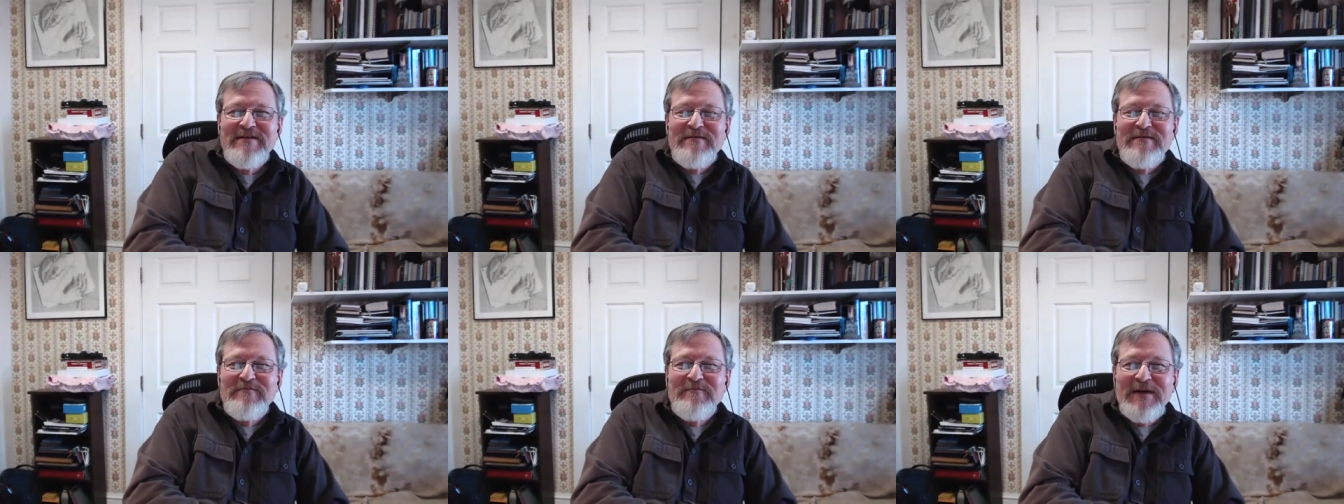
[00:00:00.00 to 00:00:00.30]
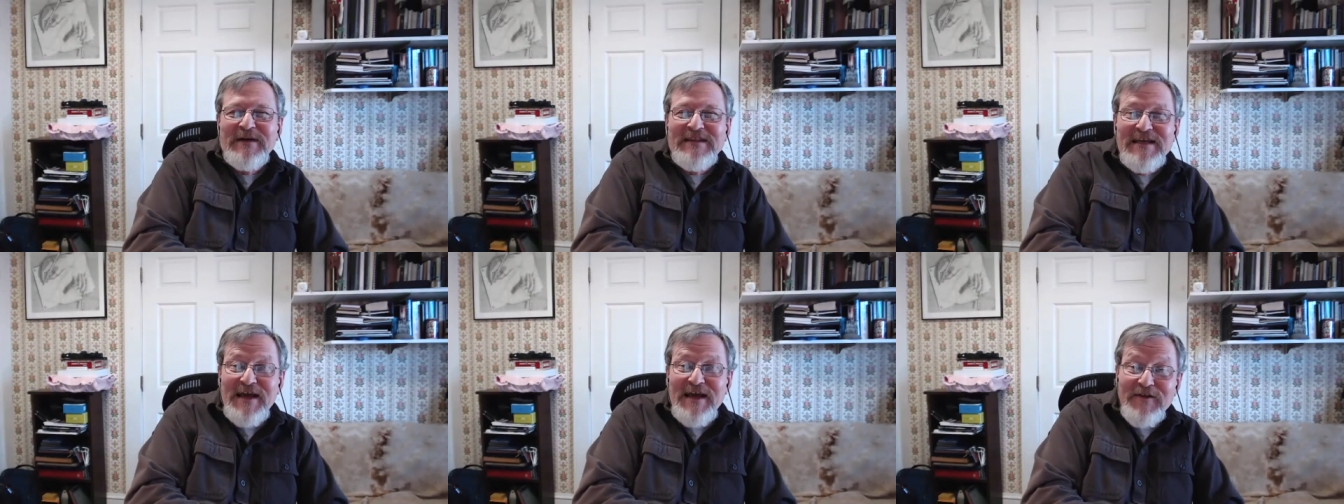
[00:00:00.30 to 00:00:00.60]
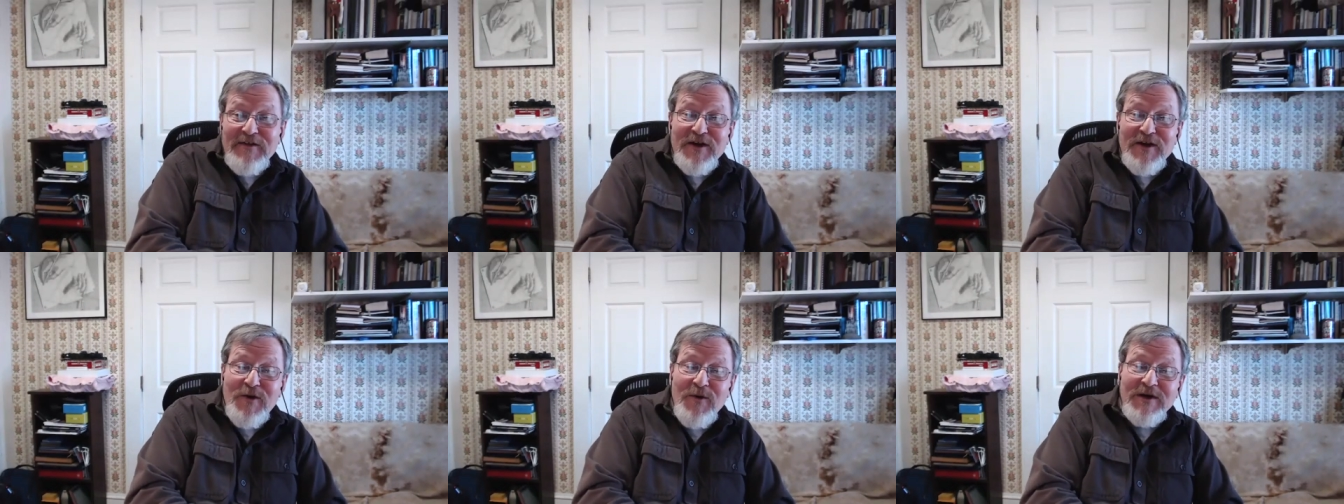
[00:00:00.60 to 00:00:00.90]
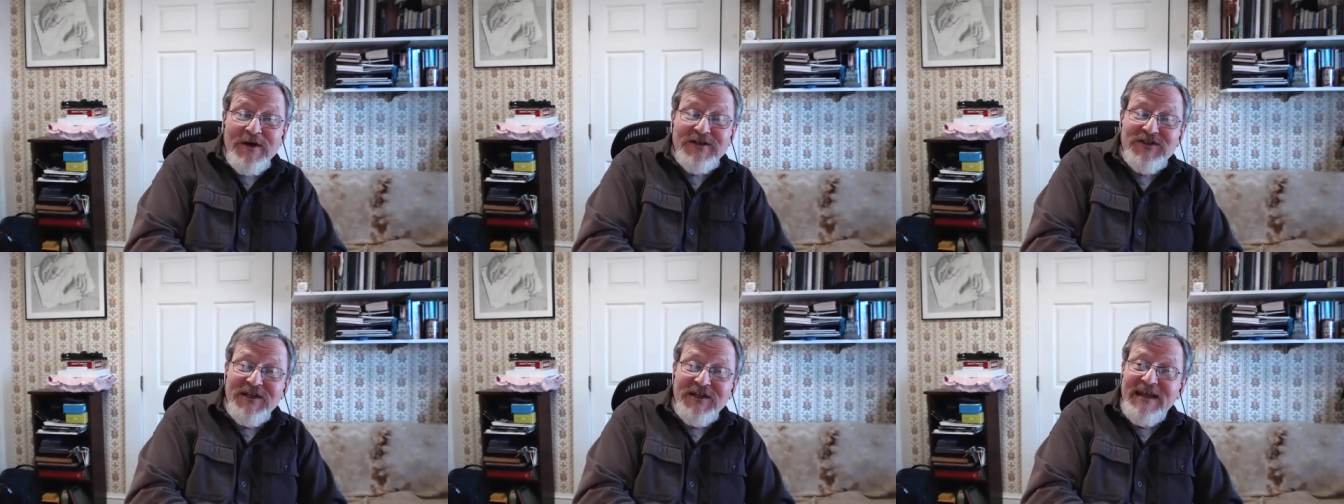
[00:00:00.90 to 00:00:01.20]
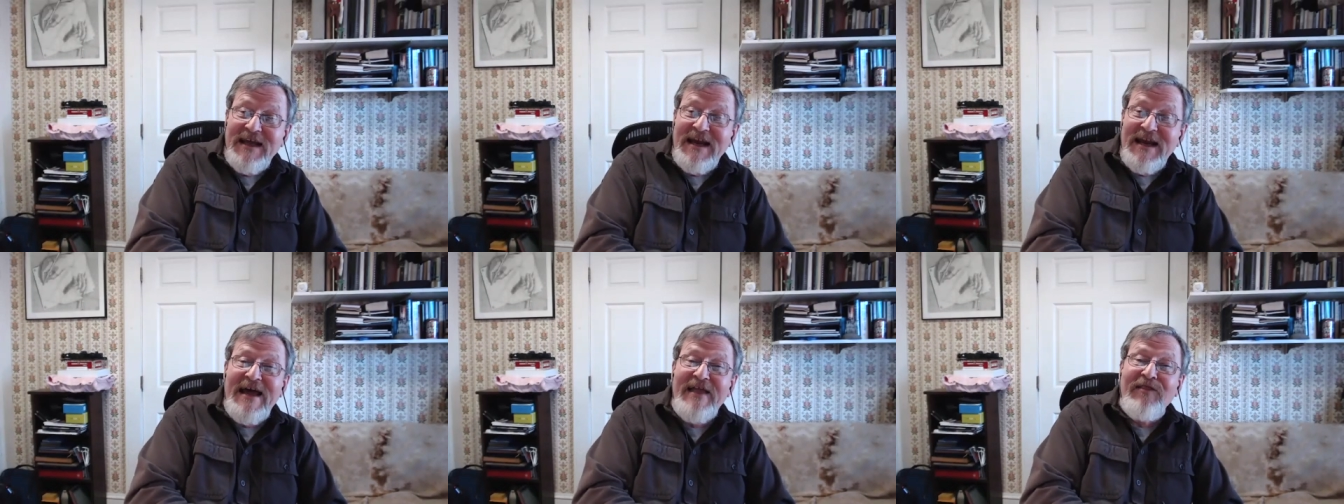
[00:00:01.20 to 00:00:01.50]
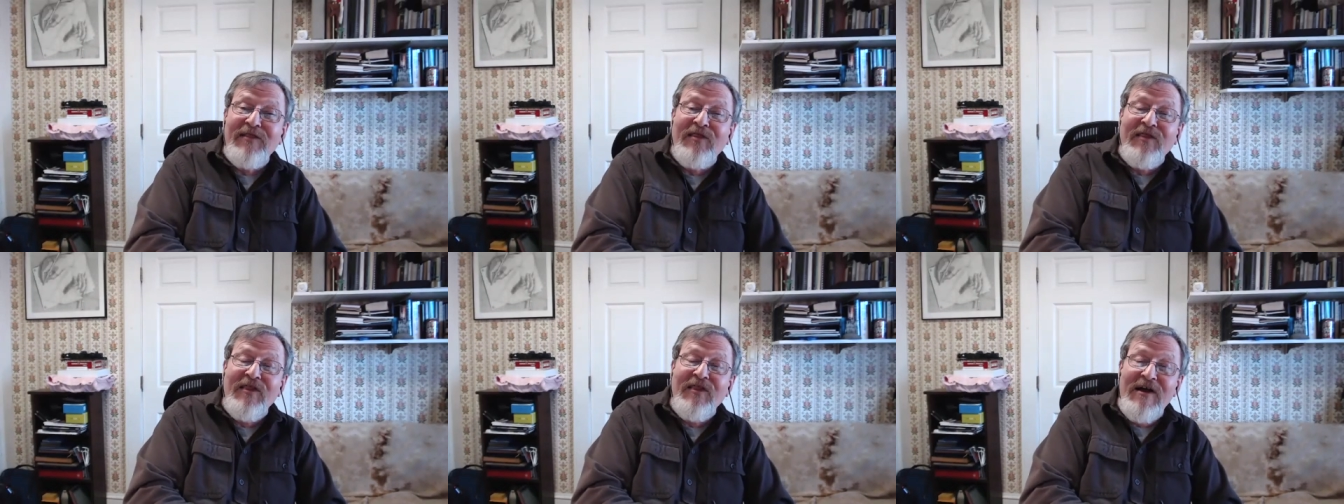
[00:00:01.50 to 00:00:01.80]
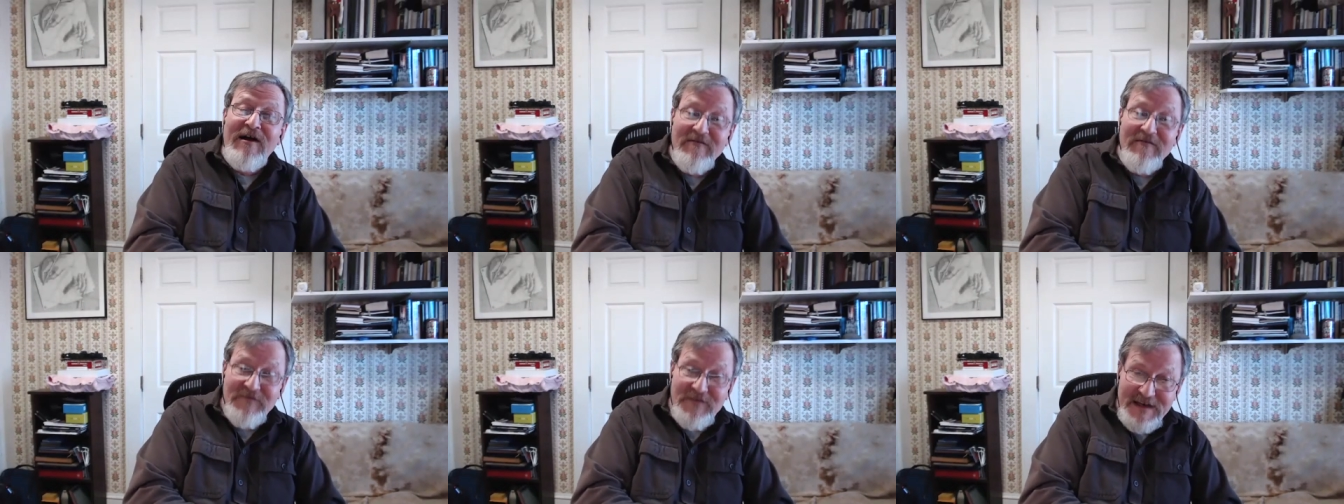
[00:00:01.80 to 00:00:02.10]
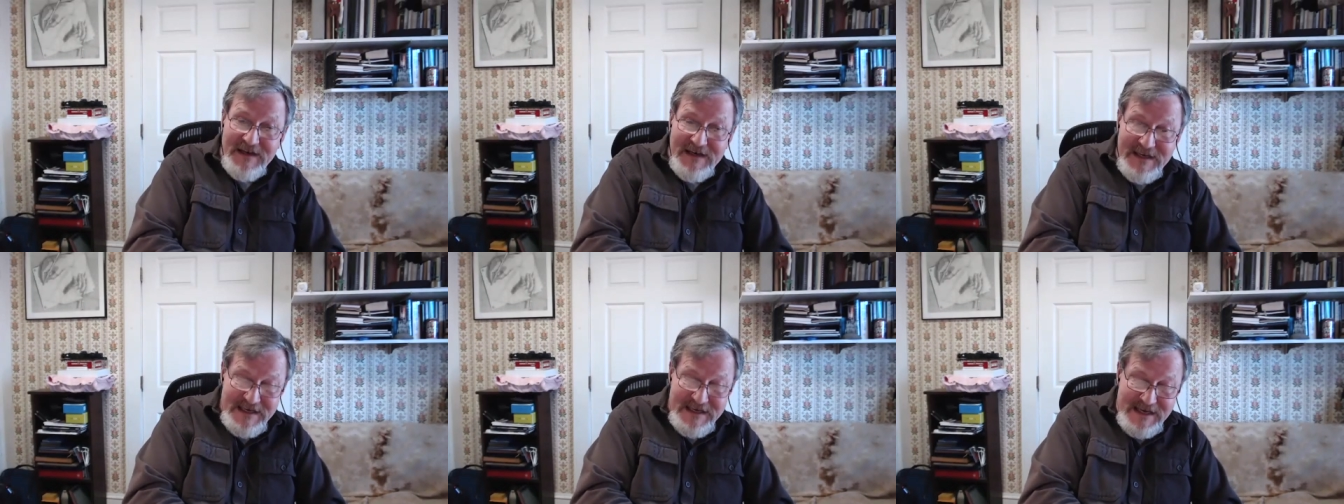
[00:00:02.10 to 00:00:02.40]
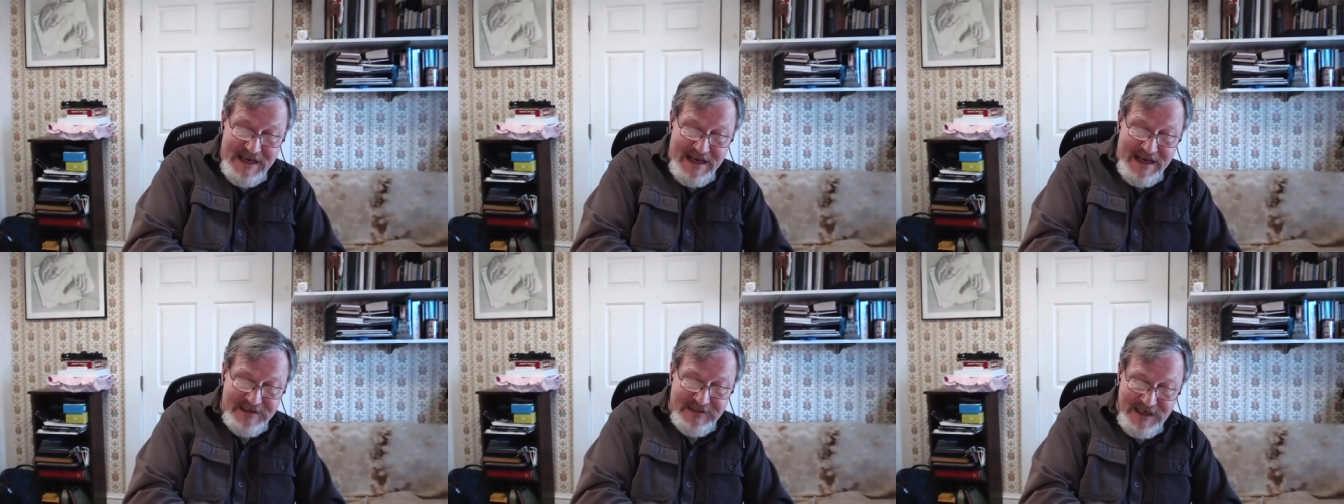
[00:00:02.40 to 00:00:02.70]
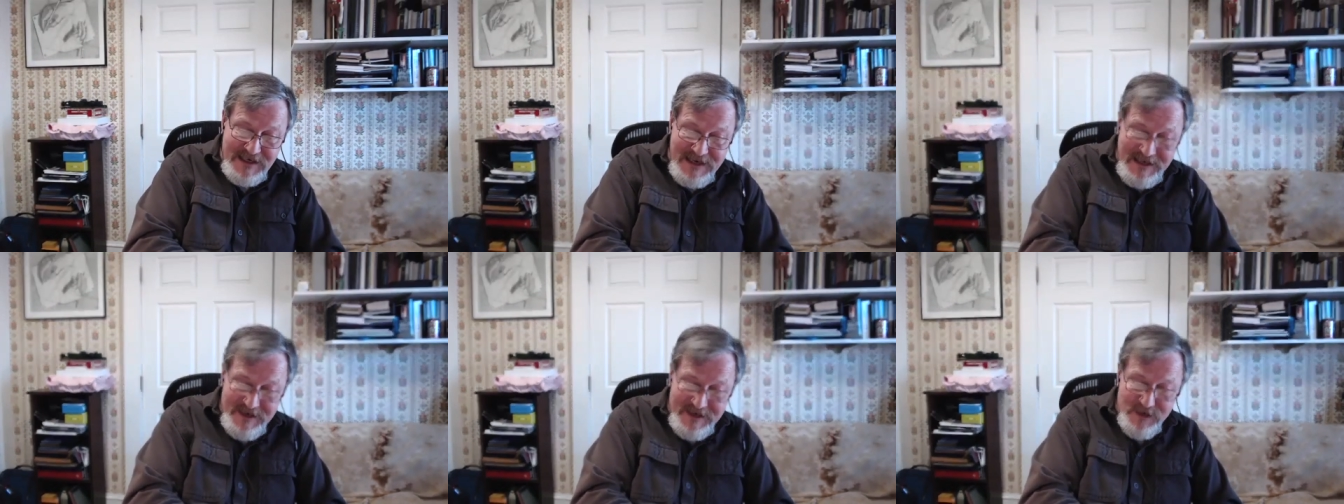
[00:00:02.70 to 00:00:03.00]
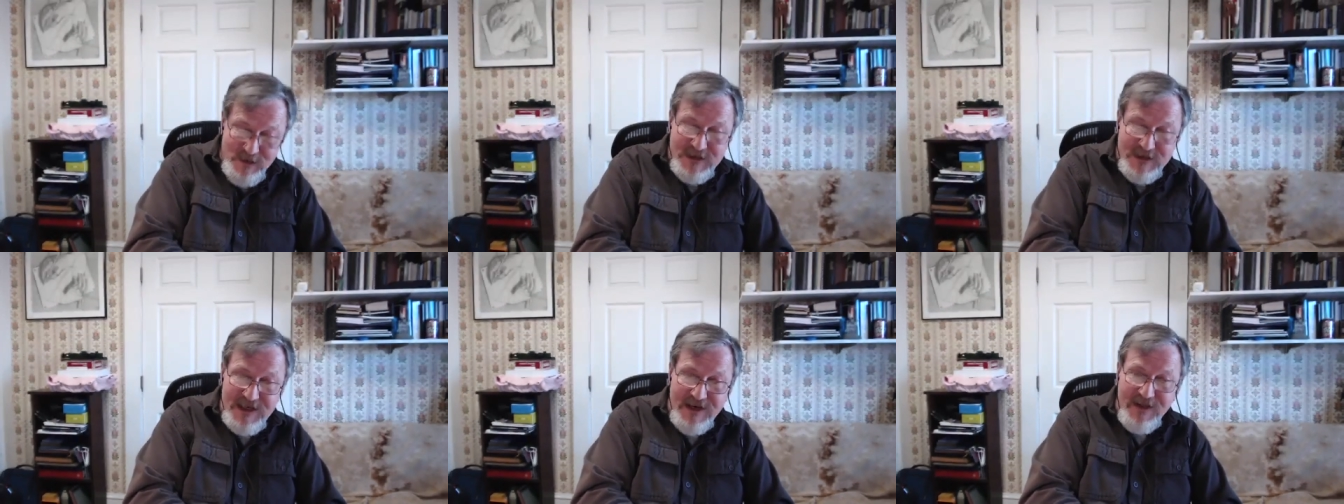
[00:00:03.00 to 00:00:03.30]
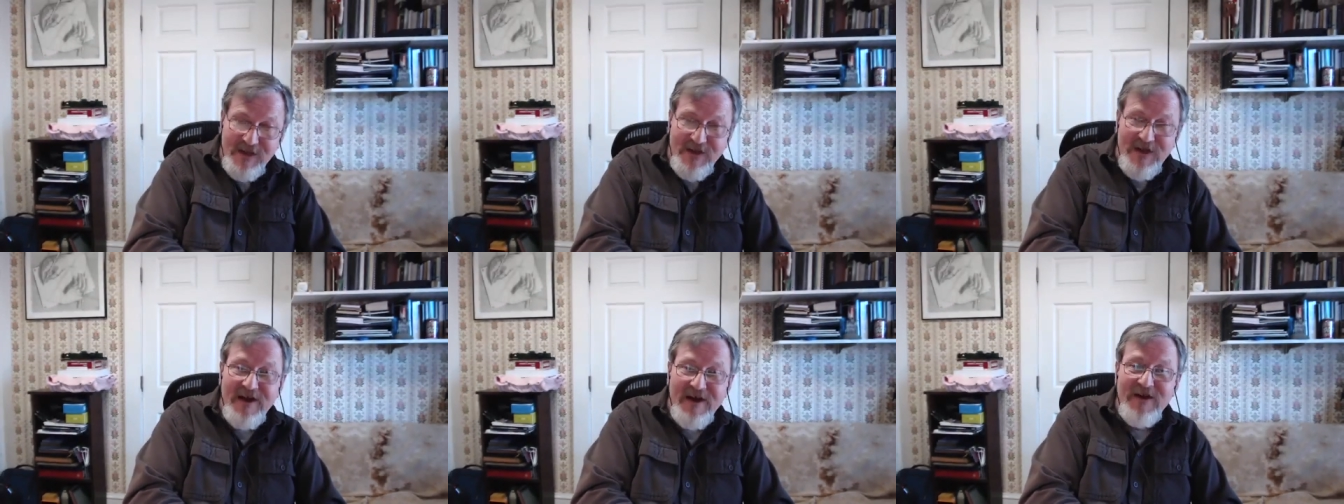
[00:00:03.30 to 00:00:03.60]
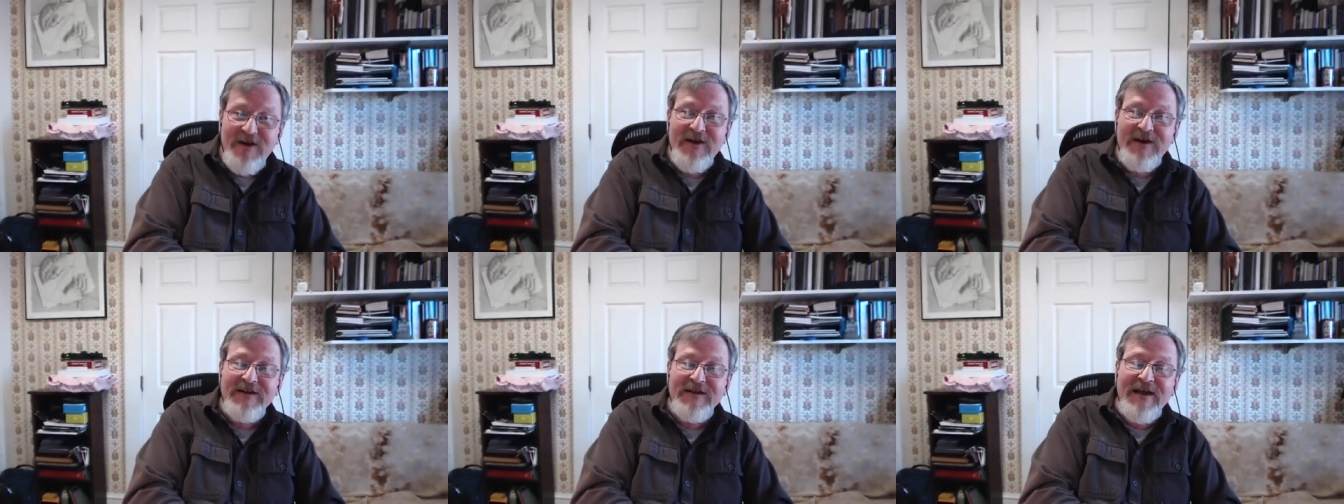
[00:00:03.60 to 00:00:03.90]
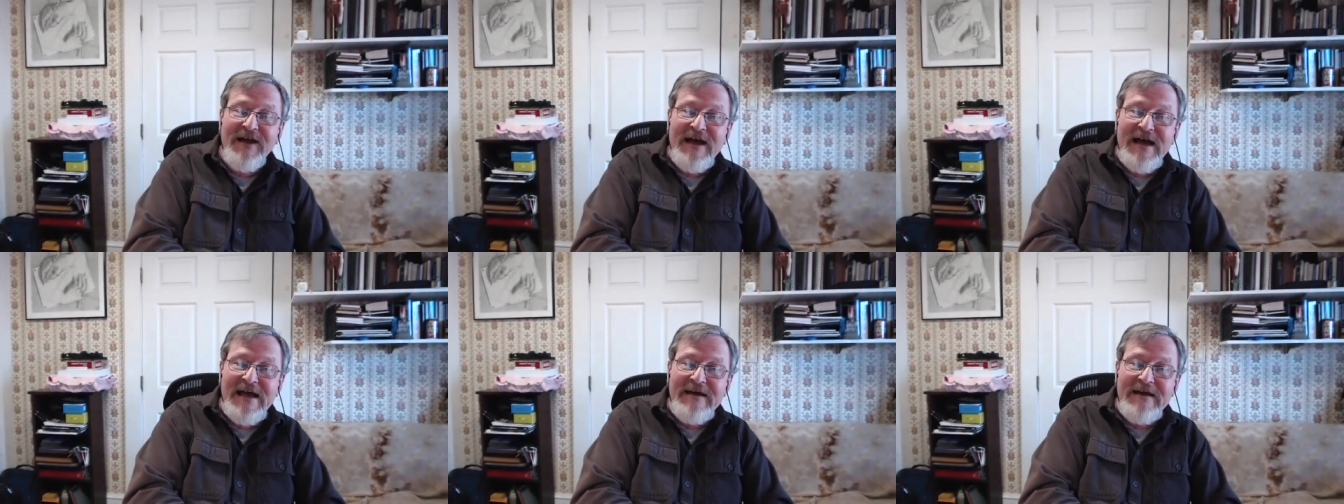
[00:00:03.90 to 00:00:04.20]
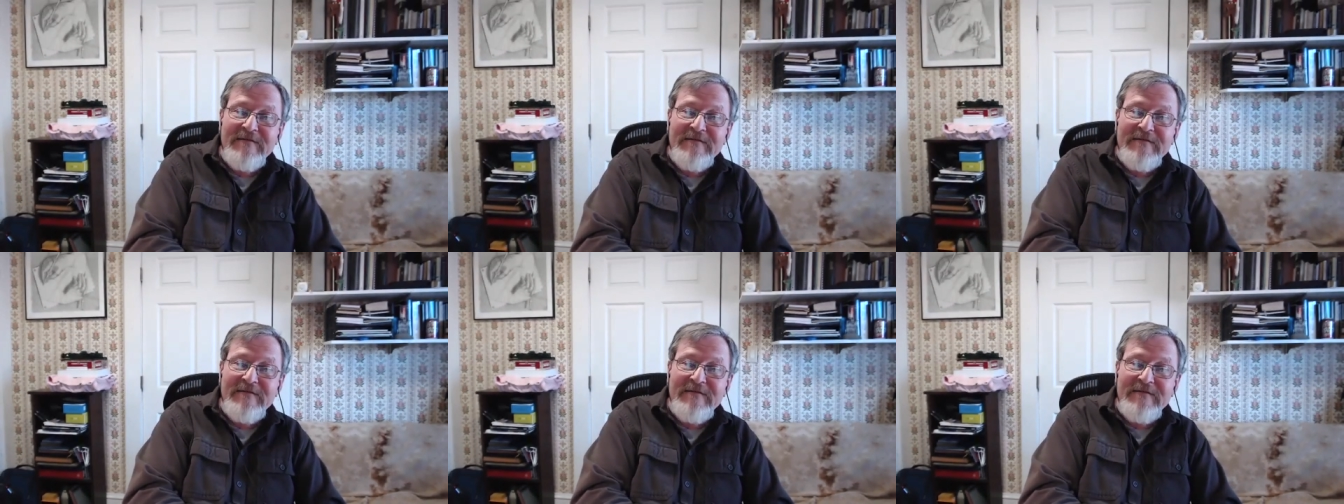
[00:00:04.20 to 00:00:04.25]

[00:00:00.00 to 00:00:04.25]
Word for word: but the other question that I love that he has, and I use it a lot online,